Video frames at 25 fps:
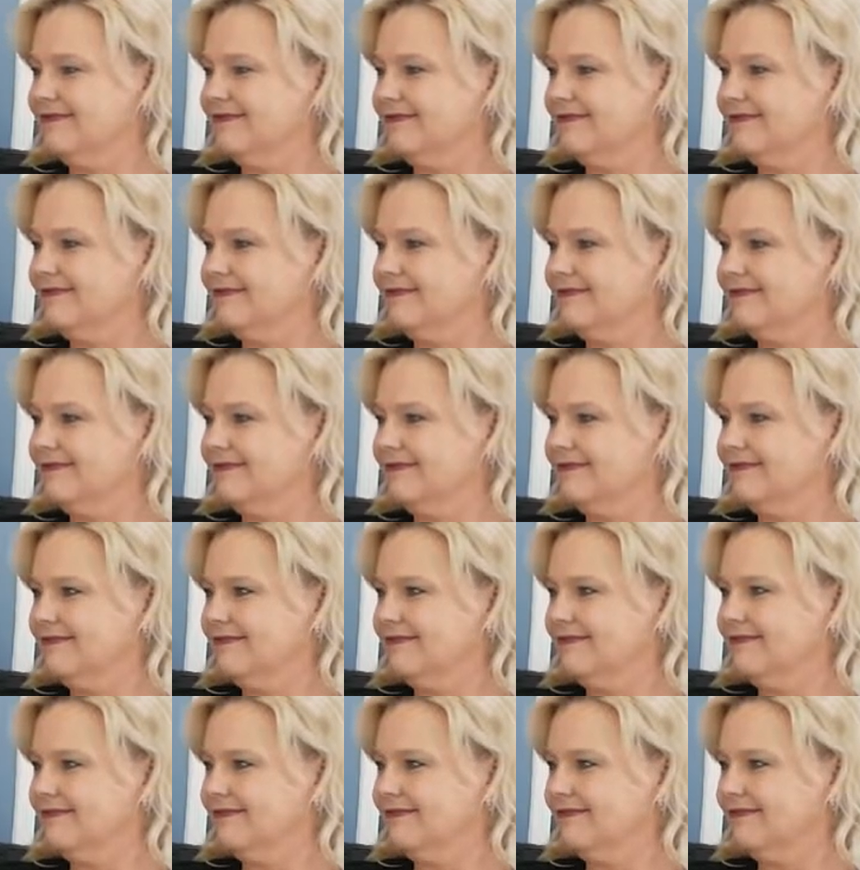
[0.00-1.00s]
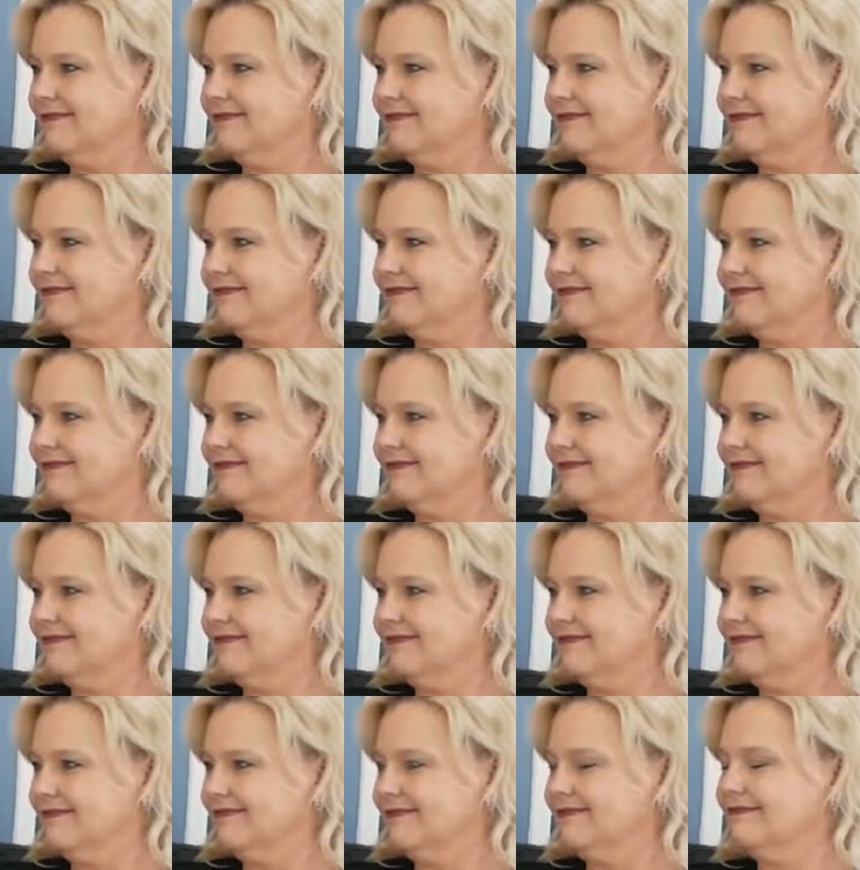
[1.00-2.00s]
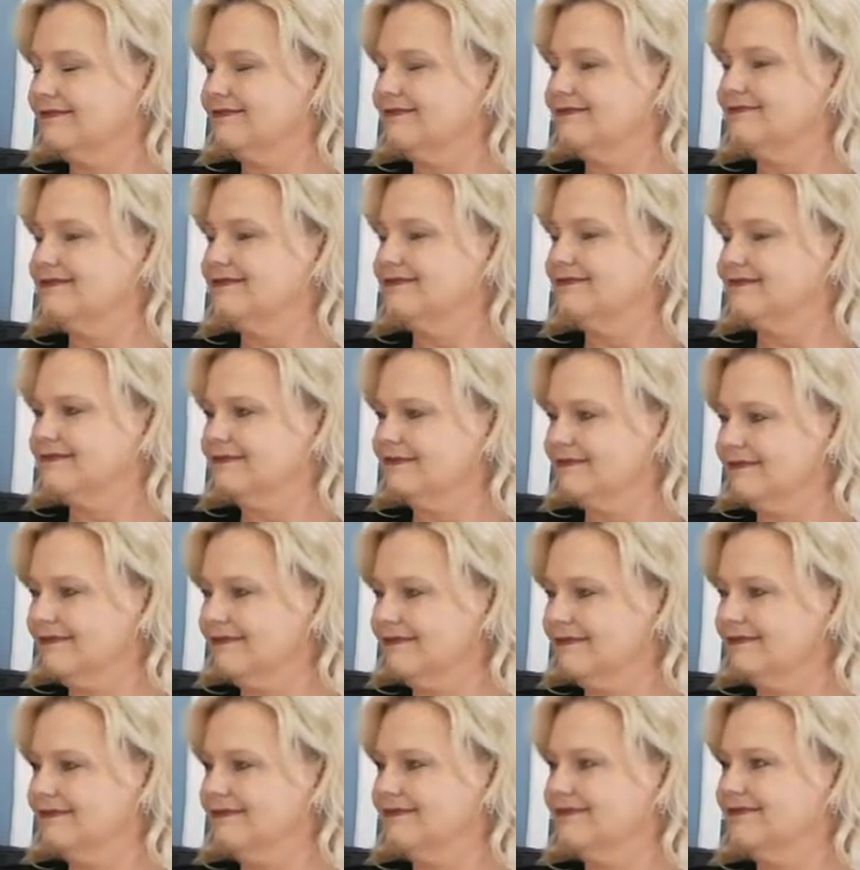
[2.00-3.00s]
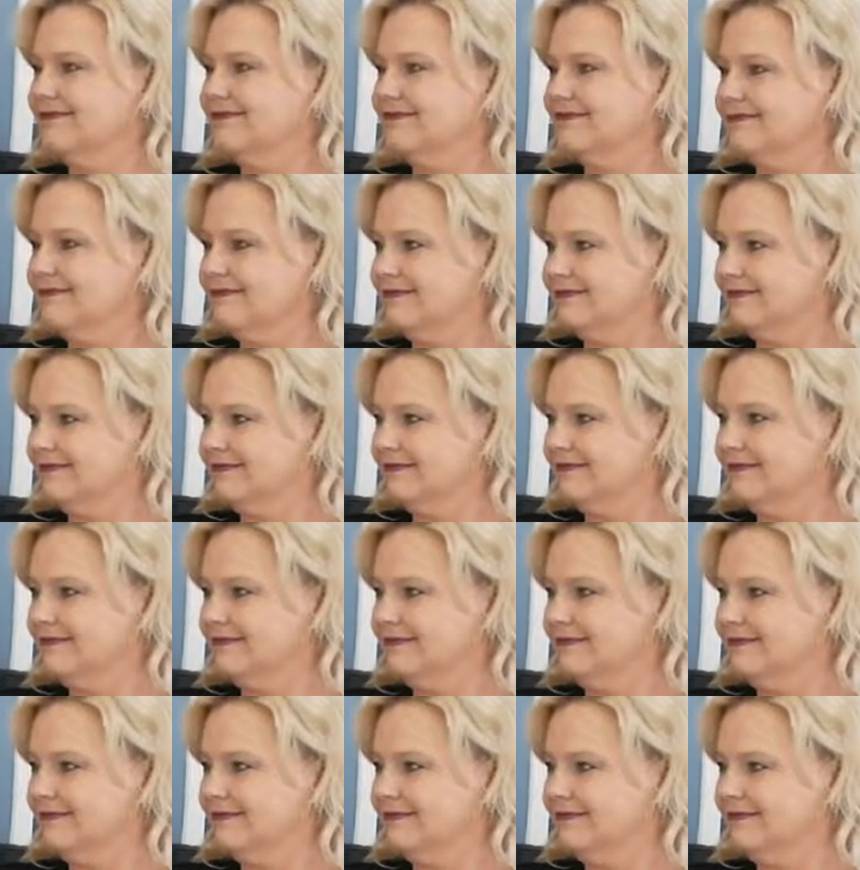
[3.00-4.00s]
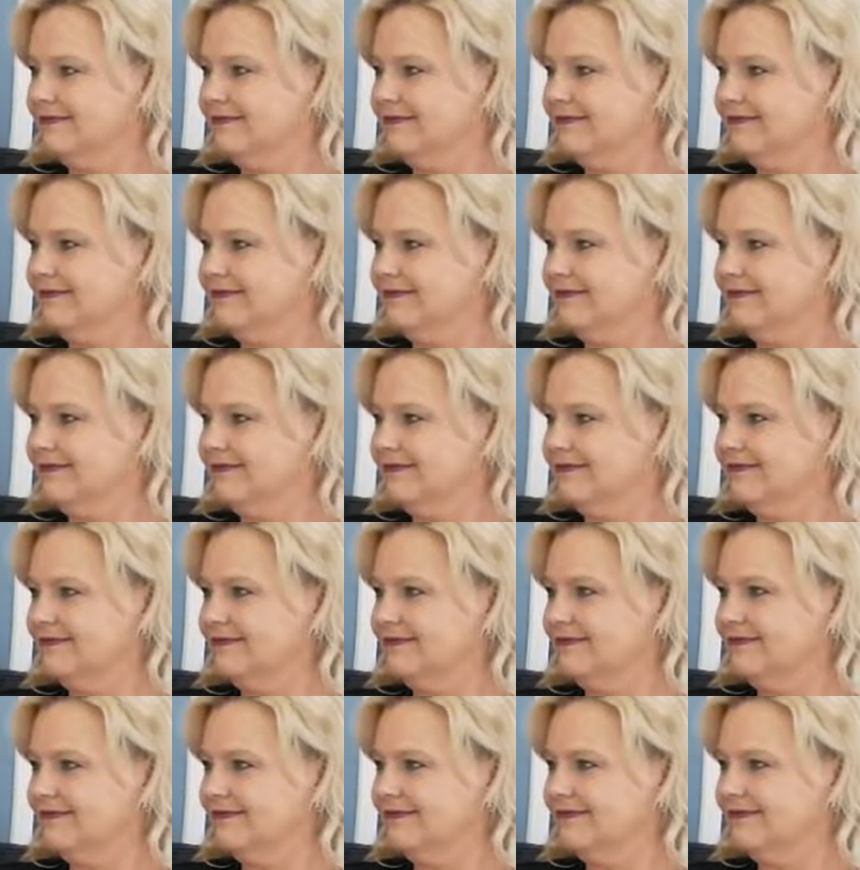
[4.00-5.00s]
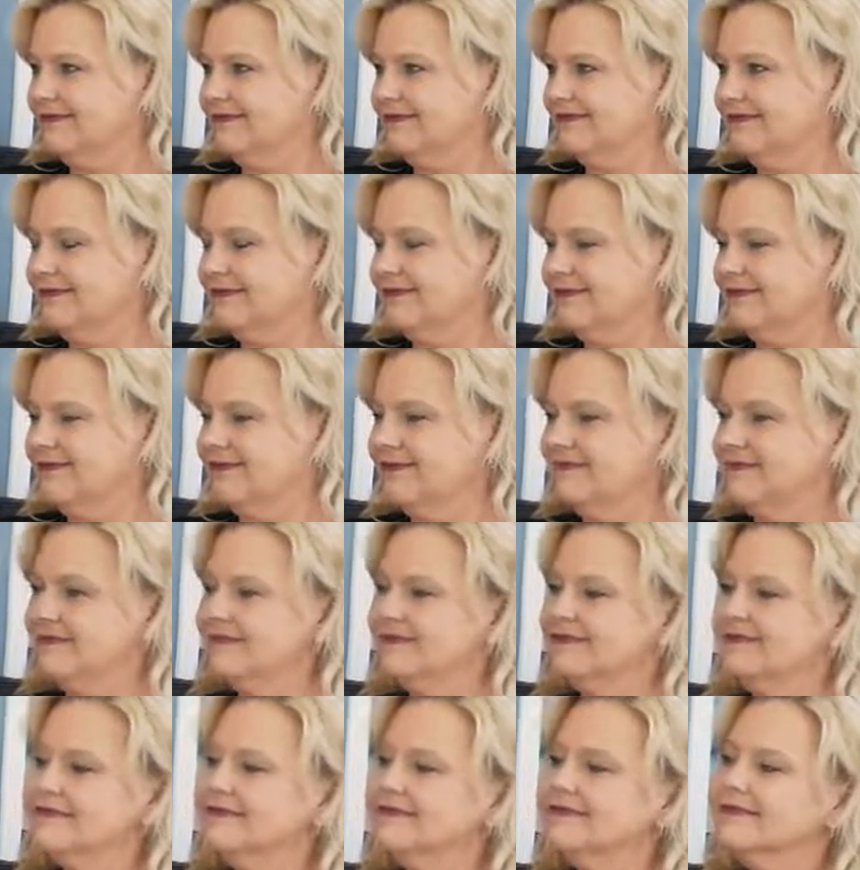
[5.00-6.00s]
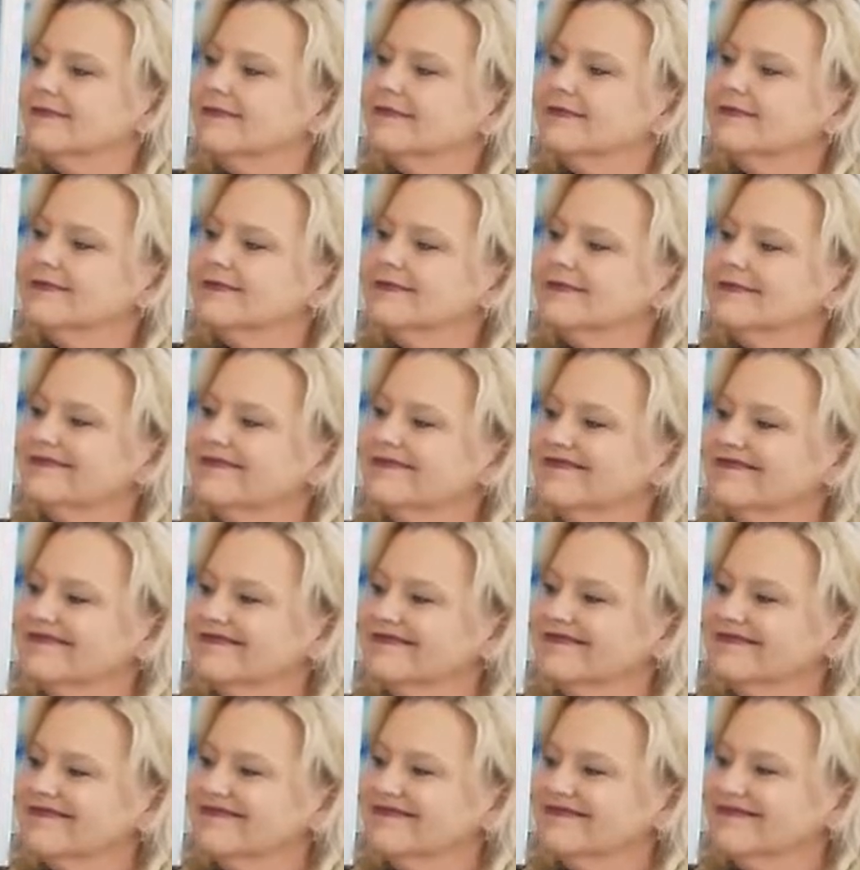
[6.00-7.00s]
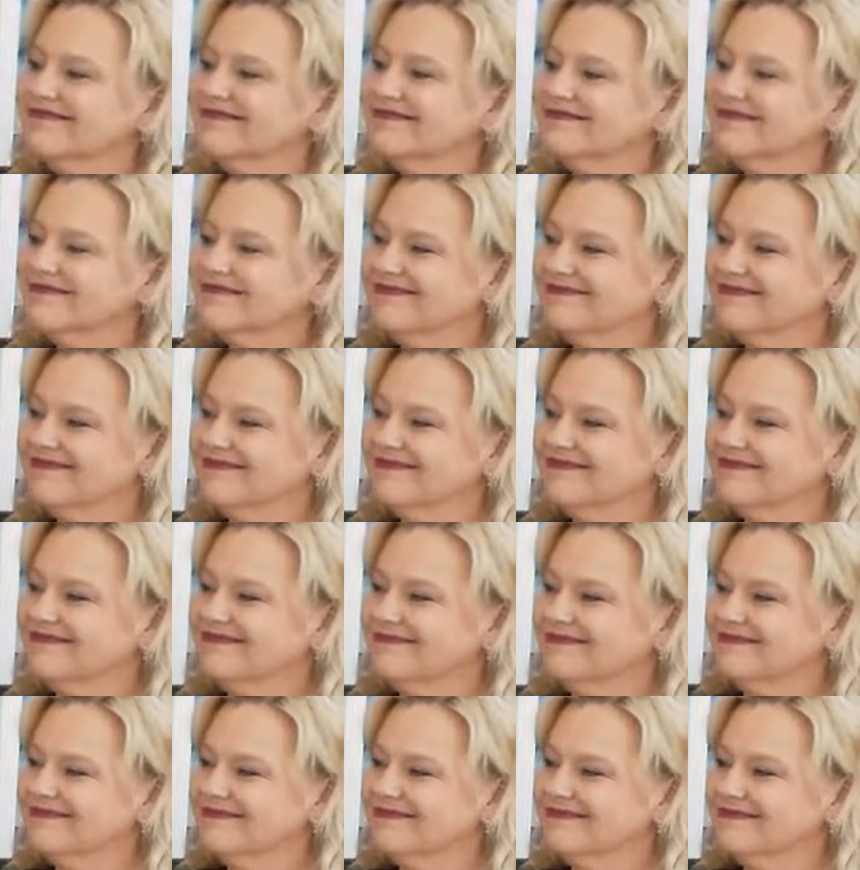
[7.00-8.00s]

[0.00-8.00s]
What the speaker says: [no speech]